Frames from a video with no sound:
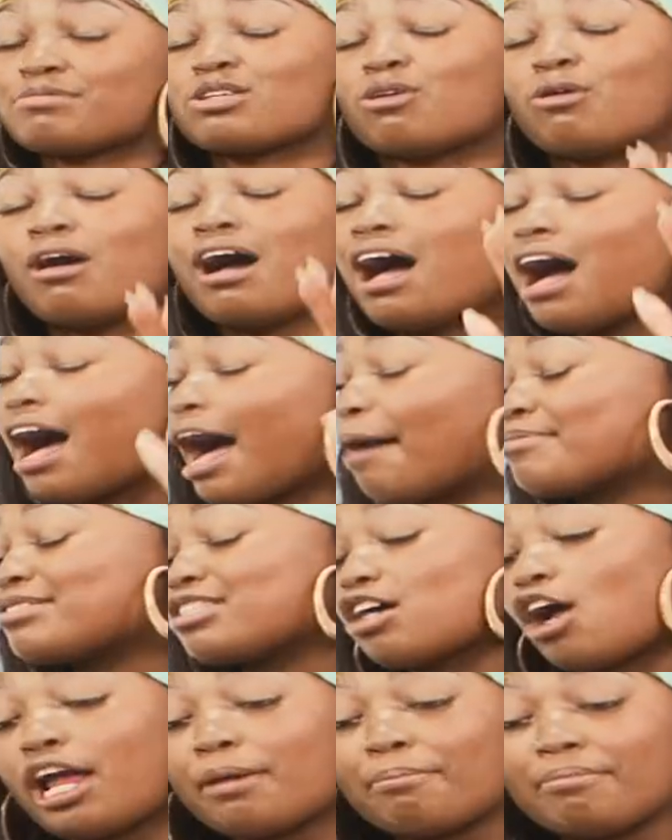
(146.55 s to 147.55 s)
So I'm
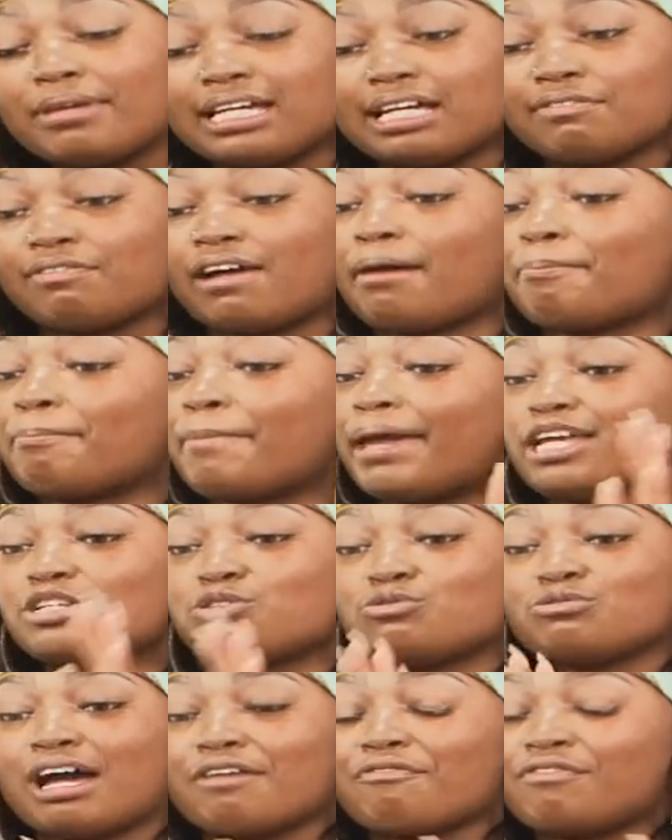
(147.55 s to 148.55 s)
sorry, Meek, if I made
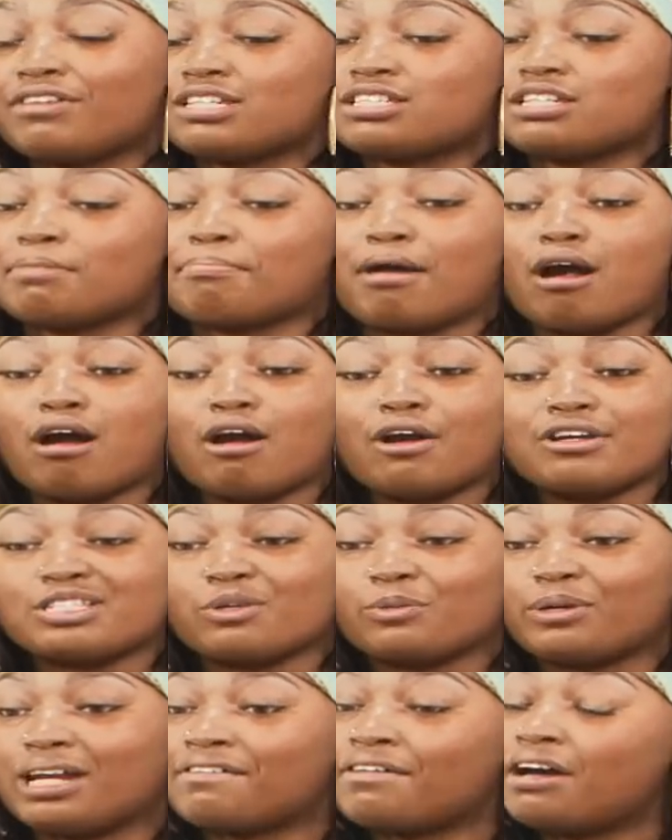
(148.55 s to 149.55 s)
you not finish your bars
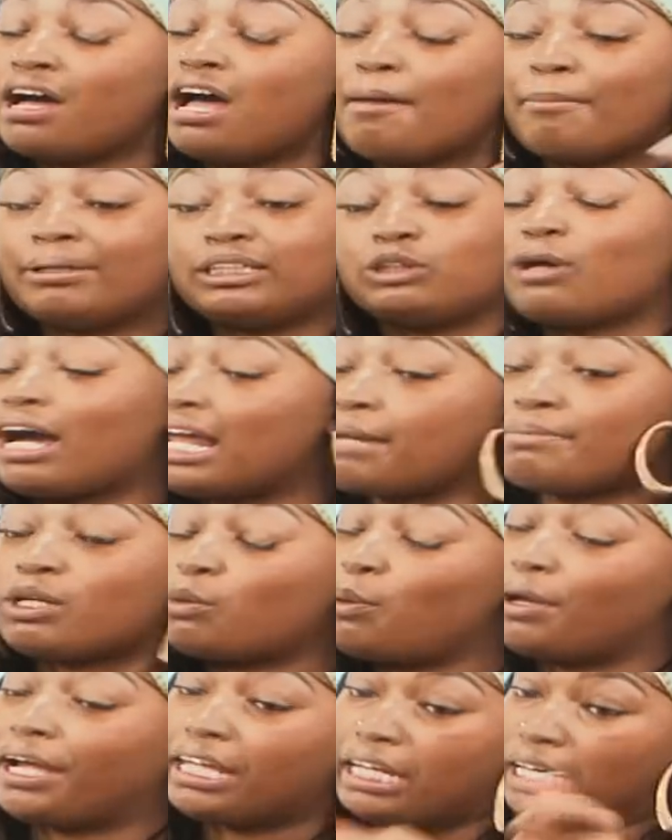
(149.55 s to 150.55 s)
or whatever, but you gotta be
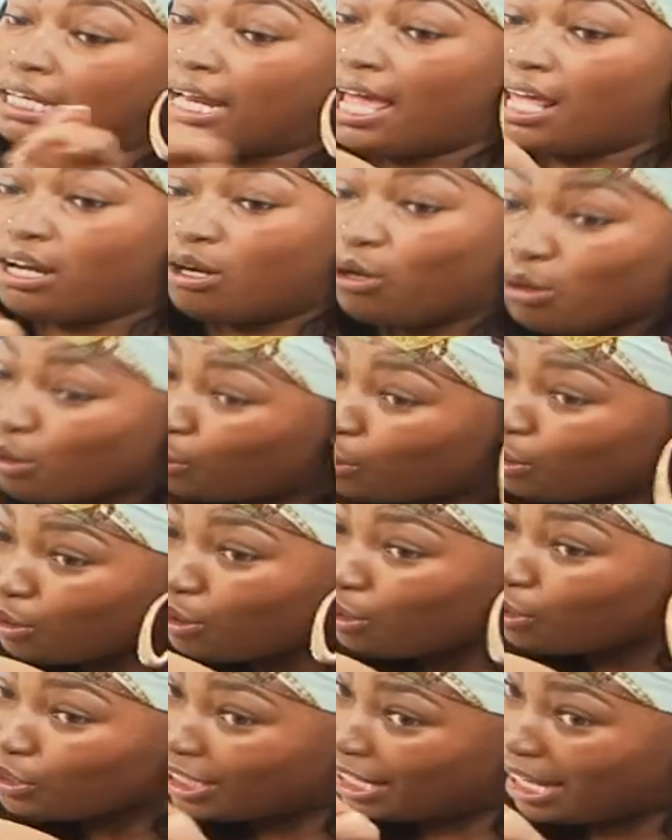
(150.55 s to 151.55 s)
quicker than that.
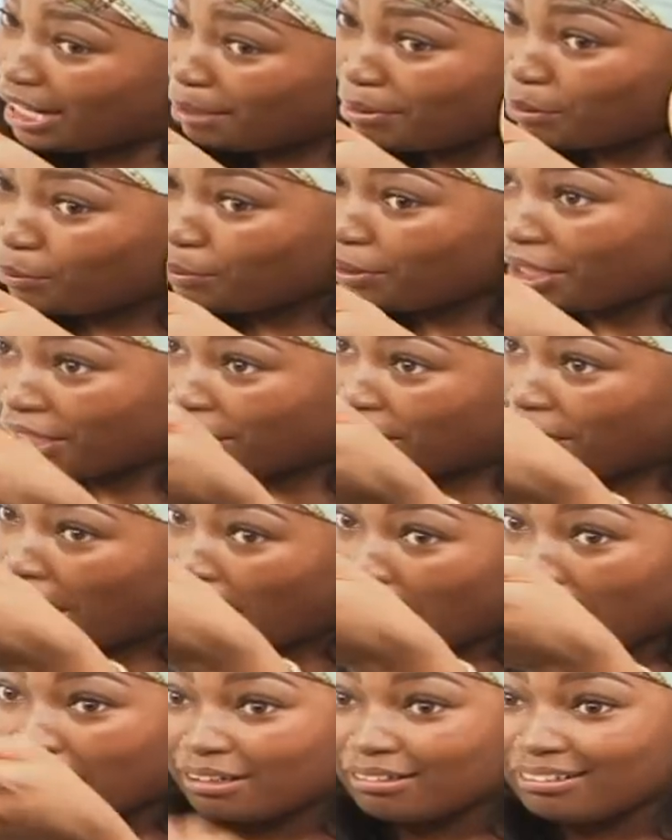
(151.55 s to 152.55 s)
Oh, you gotta be quicker than
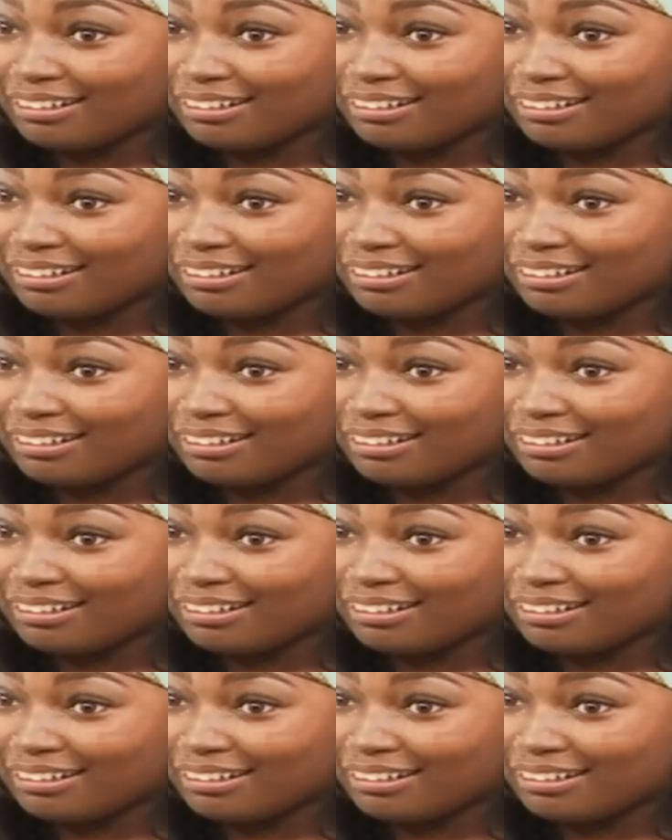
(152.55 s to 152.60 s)
that.